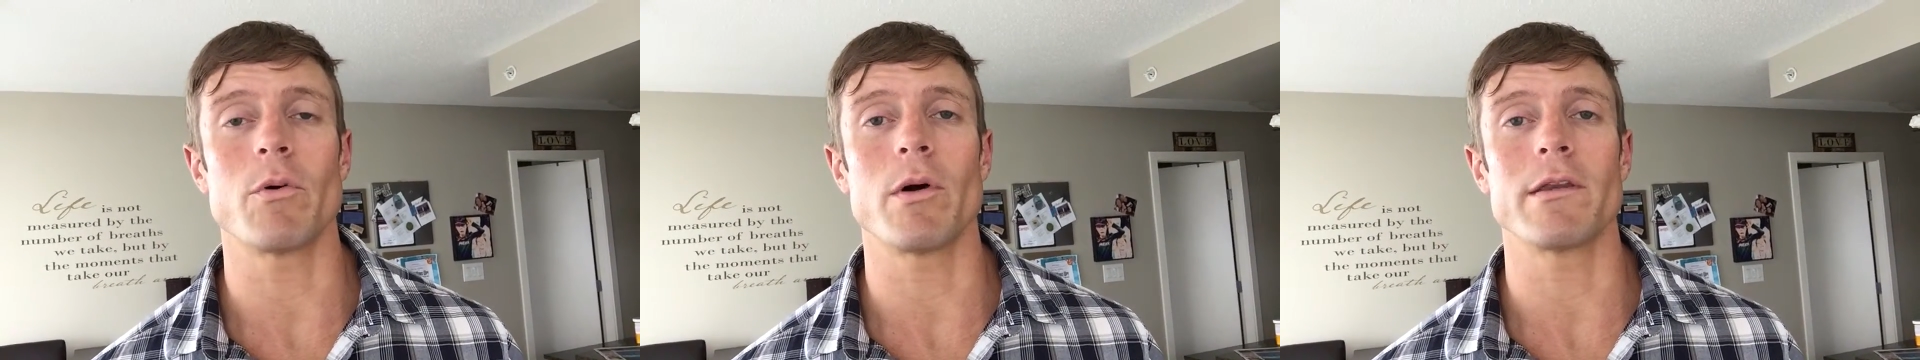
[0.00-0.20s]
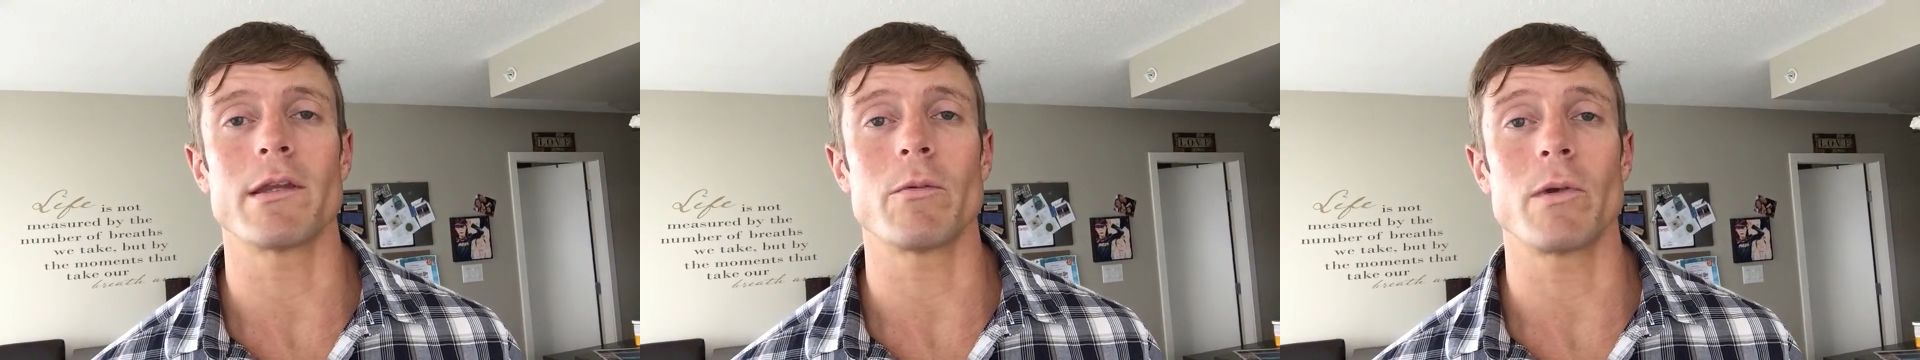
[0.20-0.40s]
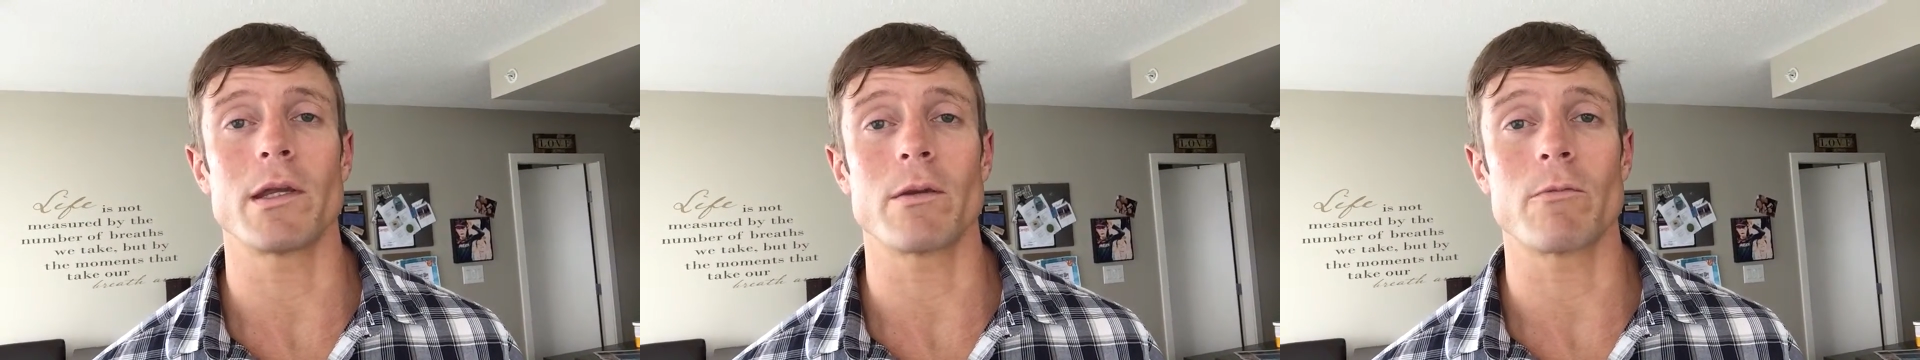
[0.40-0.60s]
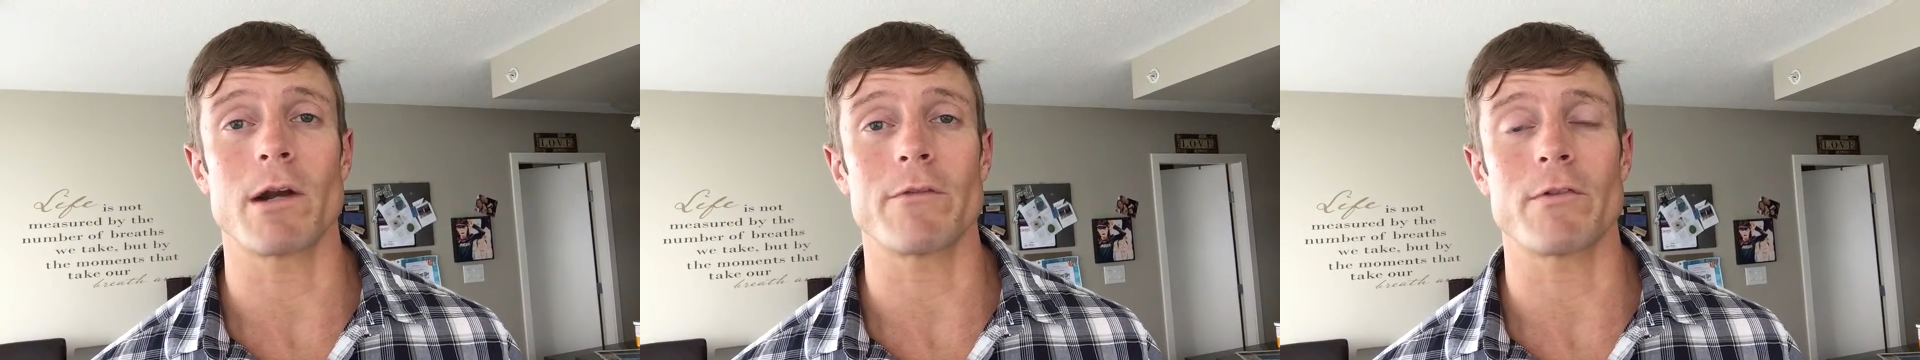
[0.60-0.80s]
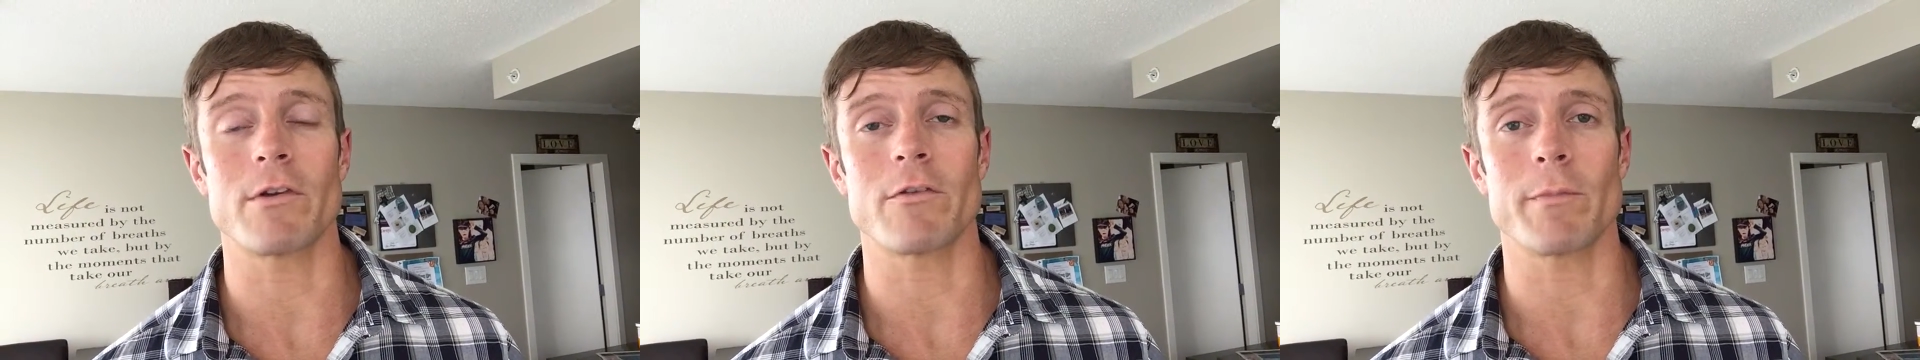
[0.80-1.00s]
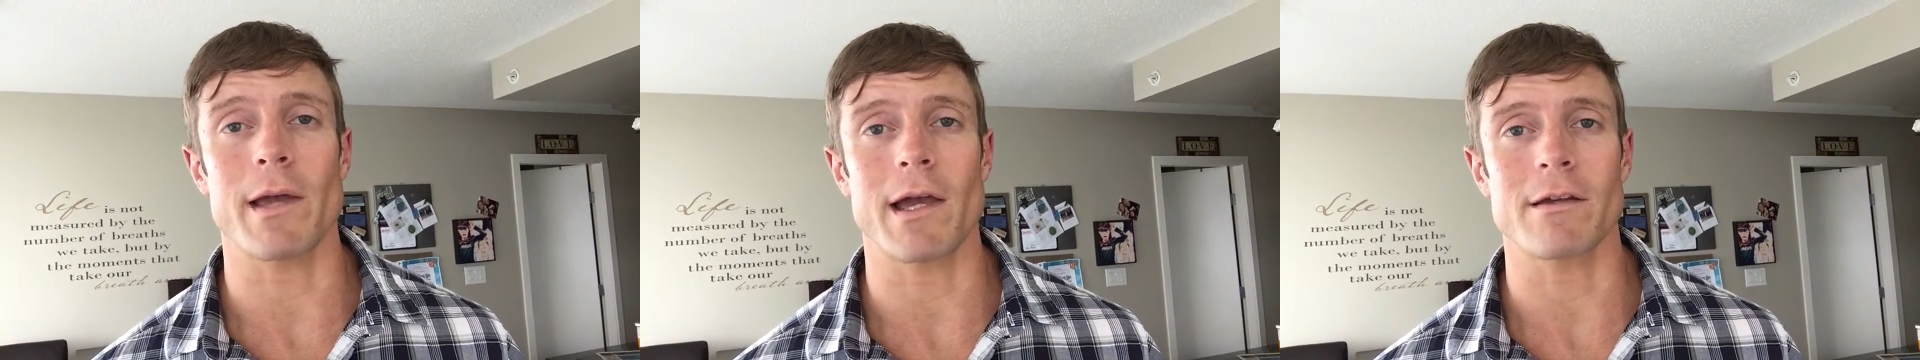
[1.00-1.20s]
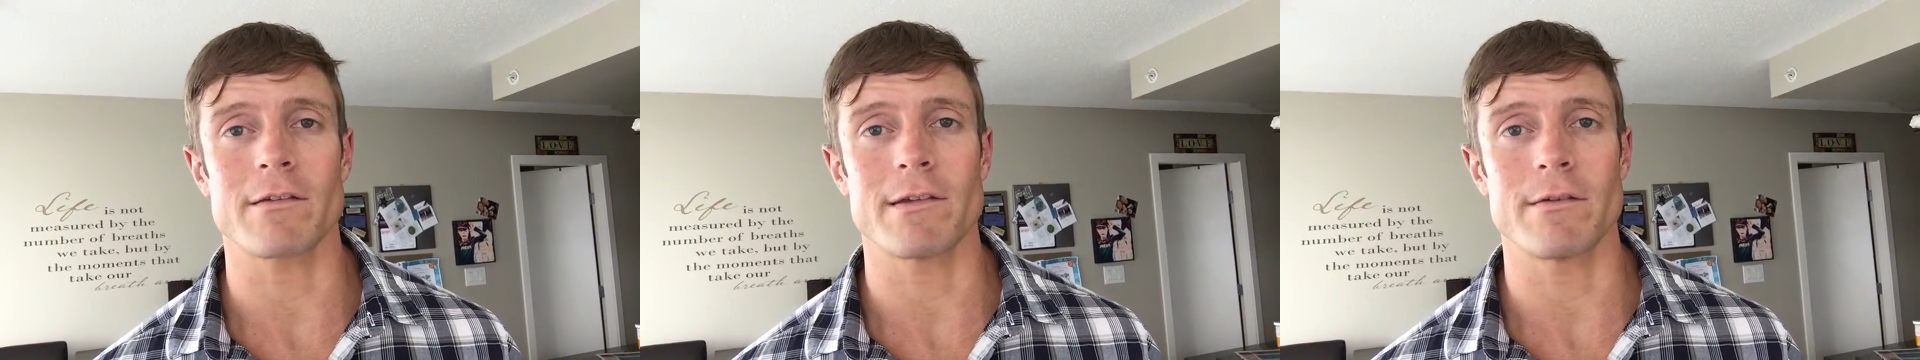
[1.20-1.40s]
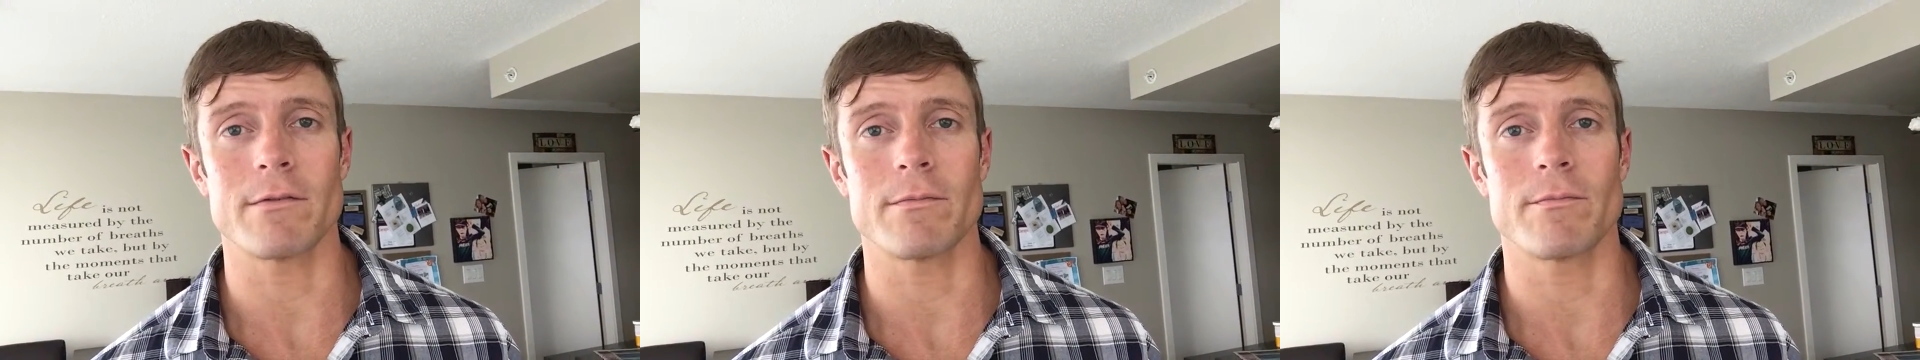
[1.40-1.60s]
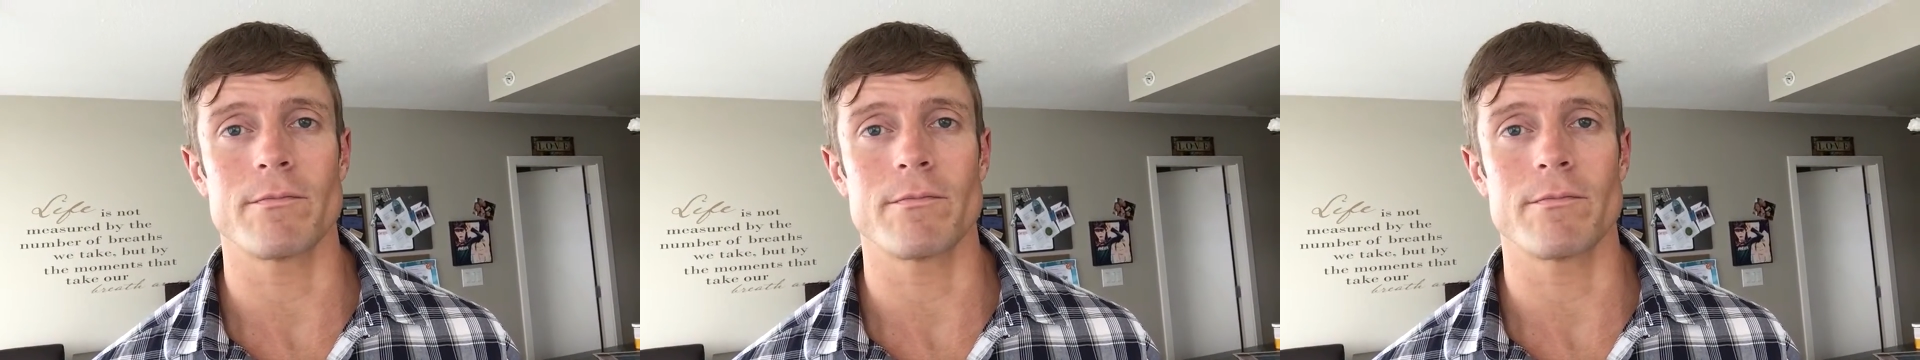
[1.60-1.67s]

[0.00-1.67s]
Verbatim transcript: point that we can reference back to.